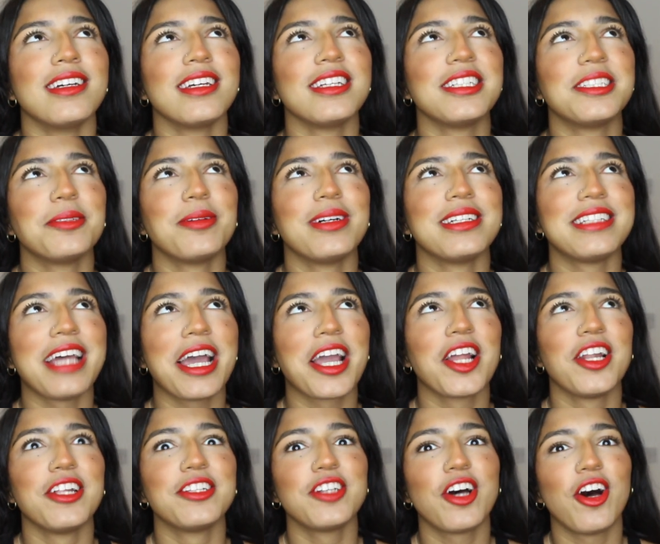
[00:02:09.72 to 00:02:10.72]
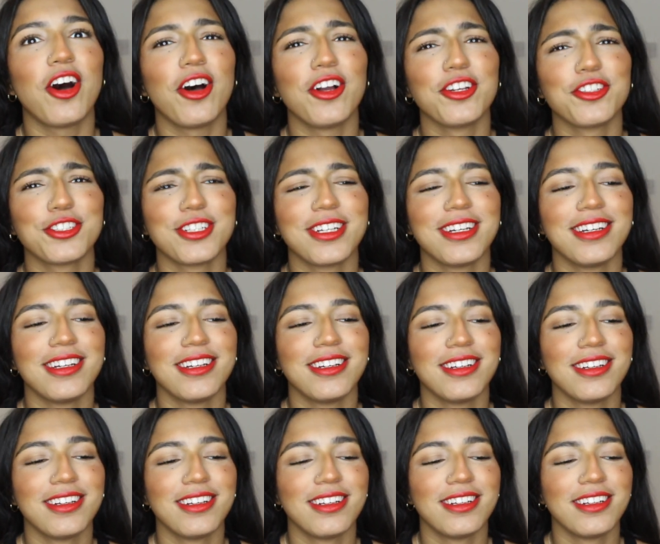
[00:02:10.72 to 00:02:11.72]
Is the word décolletage?
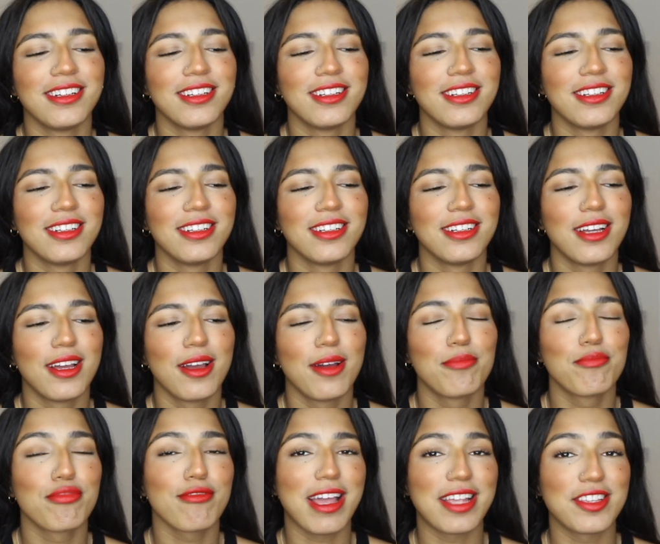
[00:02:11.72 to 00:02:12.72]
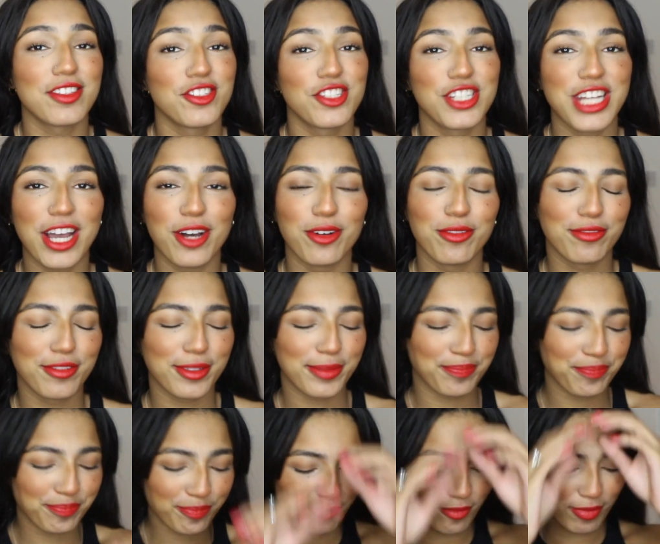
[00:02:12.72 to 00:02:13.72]
Breast shelf.
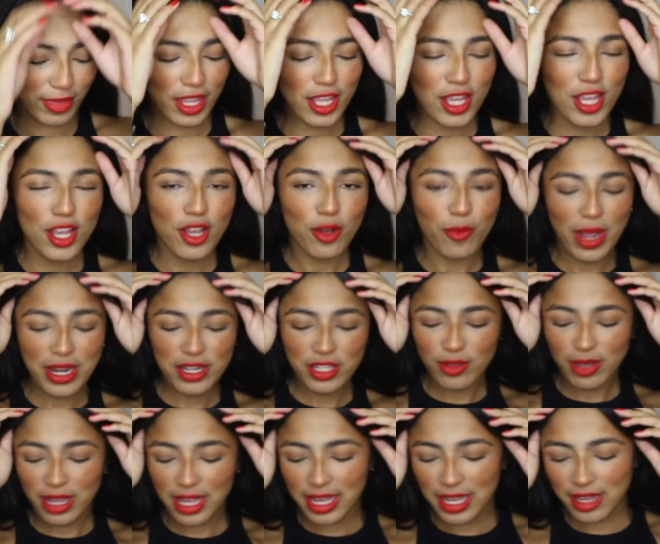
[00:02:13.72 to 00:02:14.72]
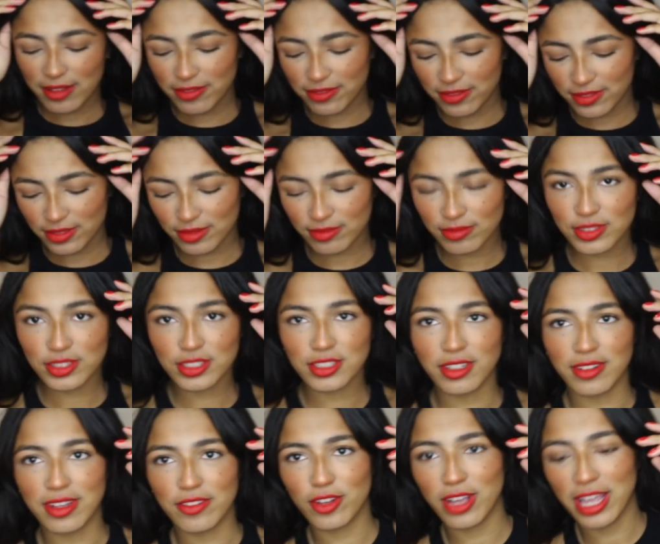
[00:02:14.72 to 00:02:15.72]
When you have,
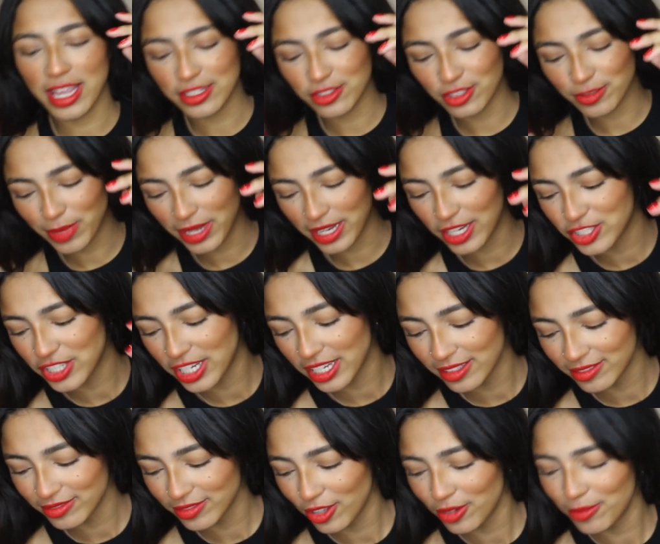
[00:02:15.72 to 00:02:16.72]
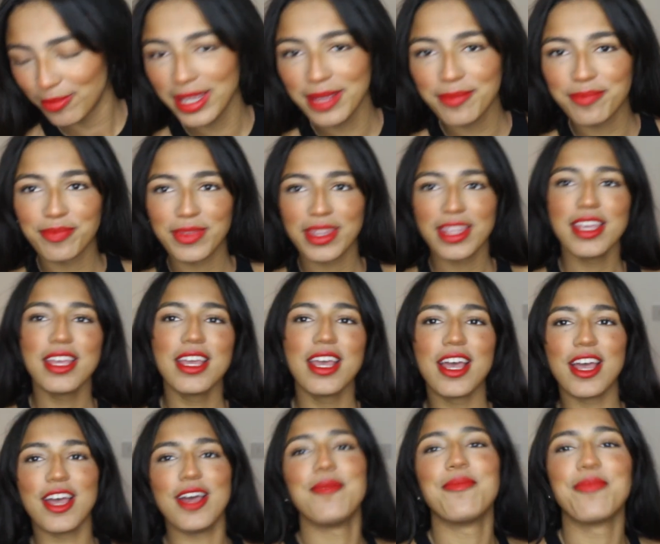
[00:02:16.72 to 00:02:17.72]
sorry, I've got ASOS packaging on me.
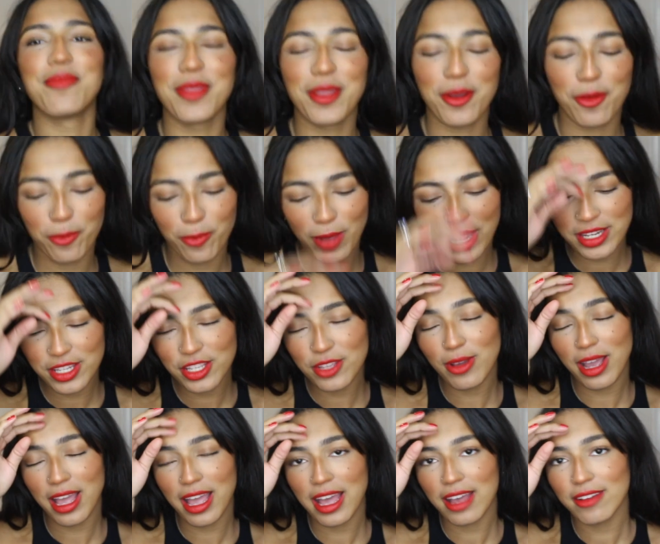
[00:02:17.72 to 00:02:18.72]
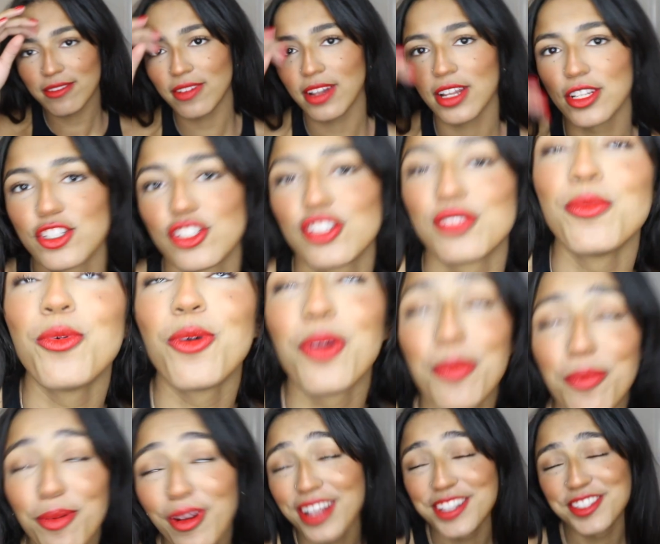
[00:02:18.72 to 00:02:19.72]
Um, when you have a
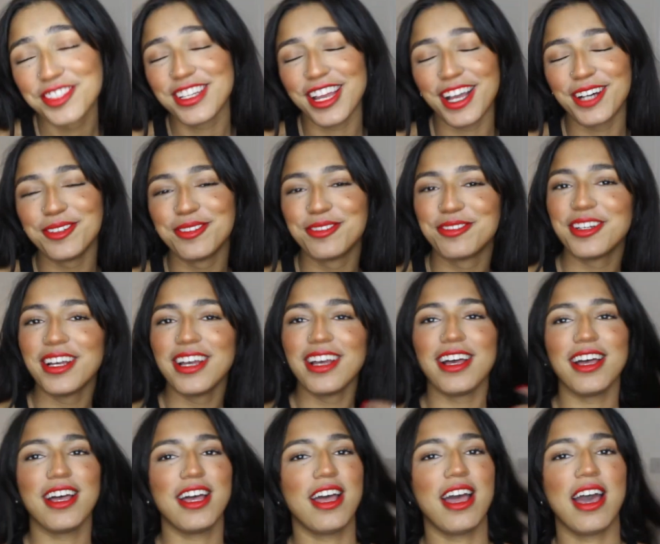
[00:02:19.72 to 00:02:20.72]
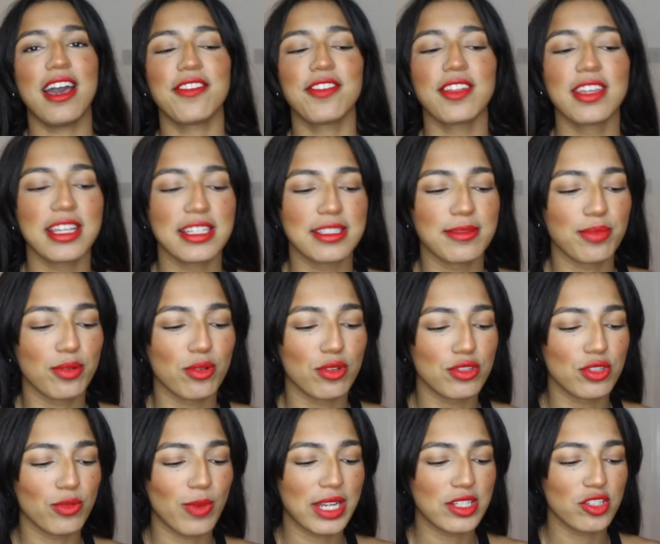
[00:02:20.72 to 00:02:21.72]
smaller breast shelf, uh, I think it's
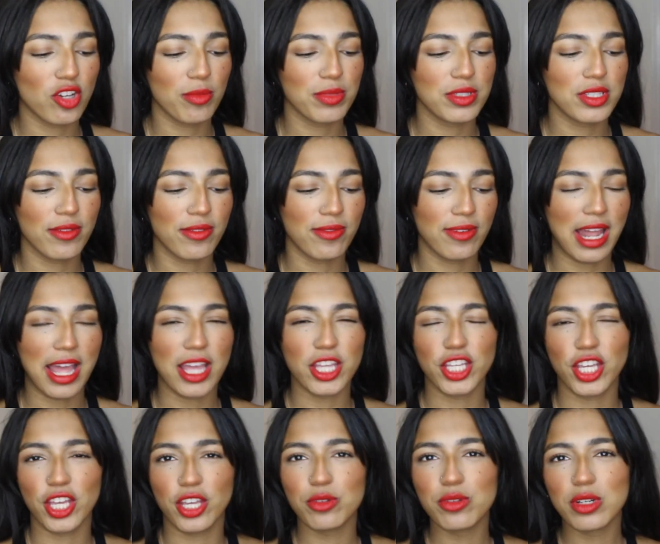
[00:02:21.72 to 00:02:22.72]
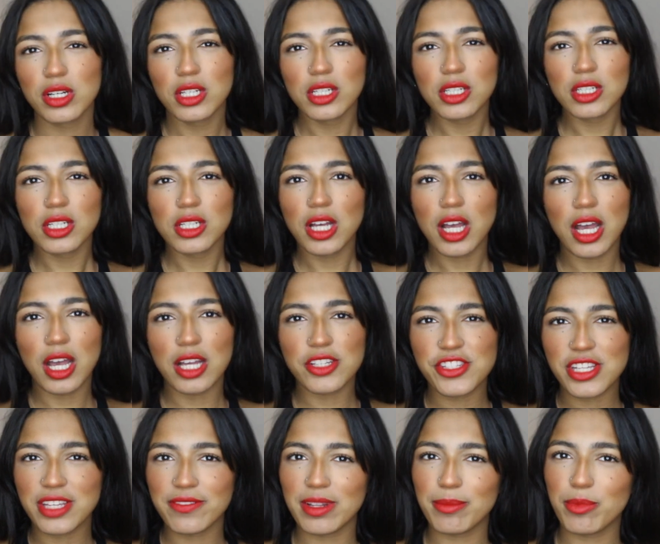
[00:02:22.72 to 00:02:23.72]
important to wear tops that flatter you. Uh,
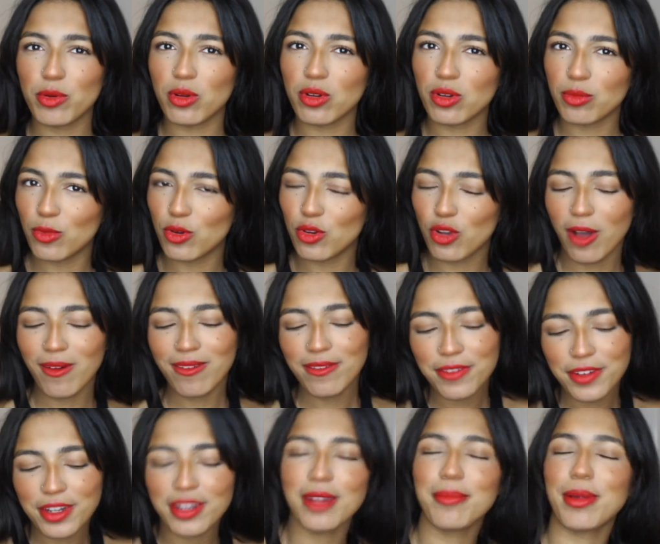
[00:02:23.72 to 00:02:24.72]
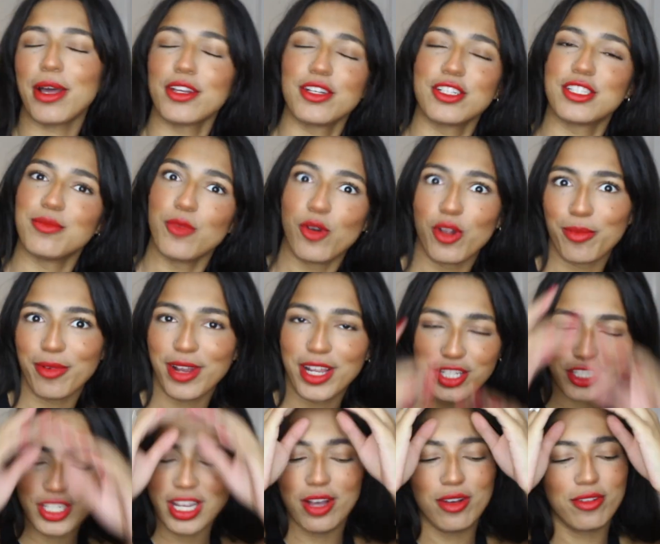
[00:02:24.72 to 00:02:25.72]
so you can feel a bit more confident about your smaller
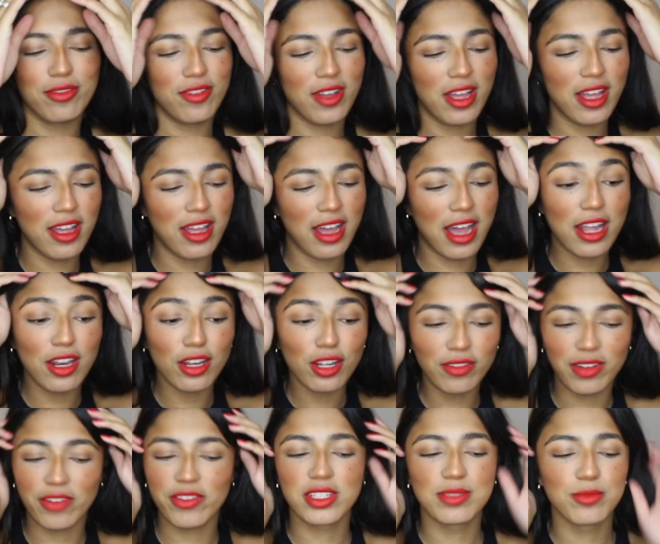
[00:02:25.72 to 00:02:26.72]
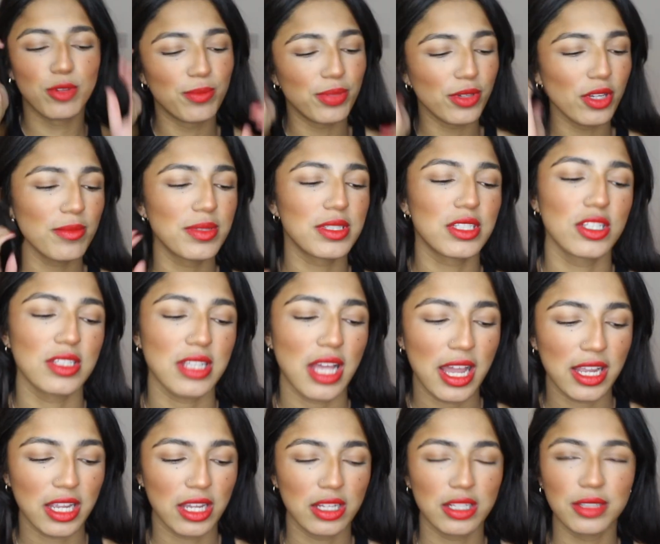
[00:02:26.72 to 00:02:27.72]
breast shelf. Uh, I love having small boobs because
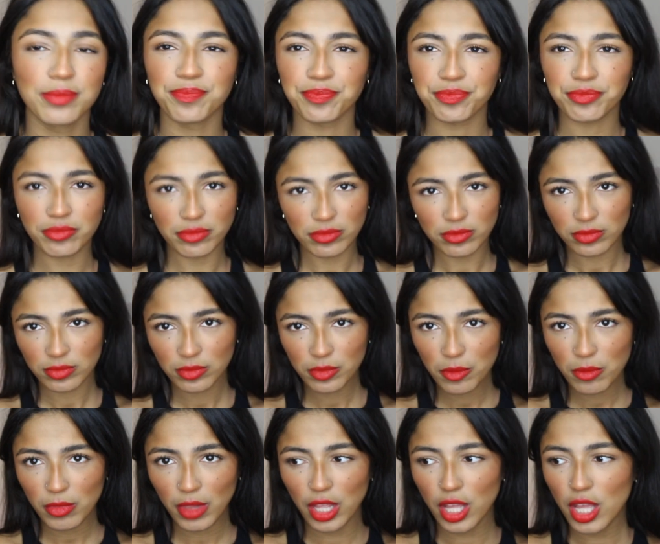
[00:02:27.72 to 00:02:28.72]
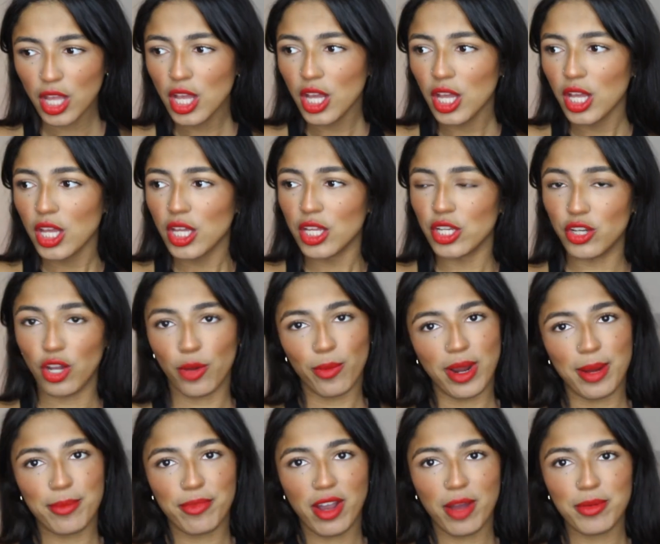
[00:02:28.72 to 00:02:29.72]
I can not
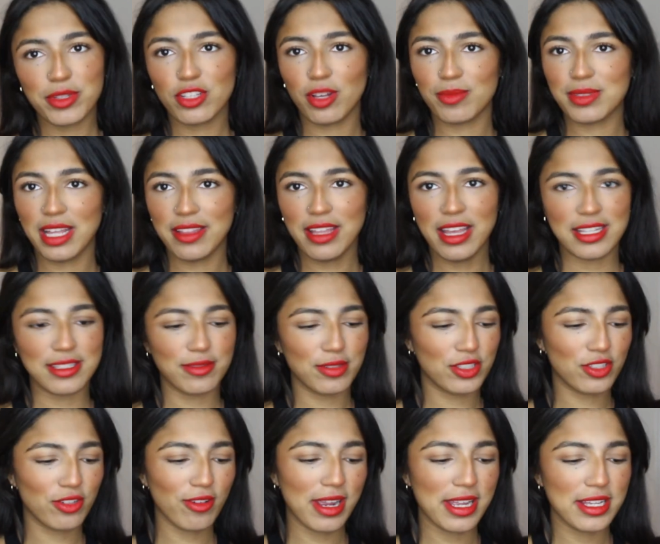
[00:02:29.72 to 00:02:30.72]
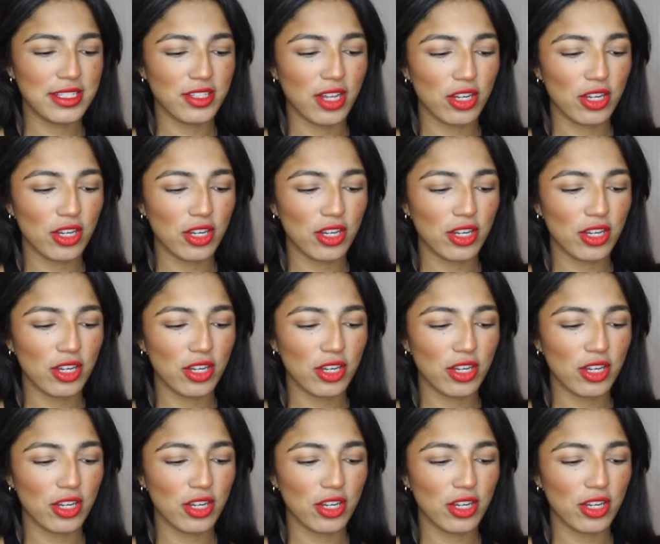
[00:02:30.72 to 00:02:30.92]
wear a bra with tops like this, which is great.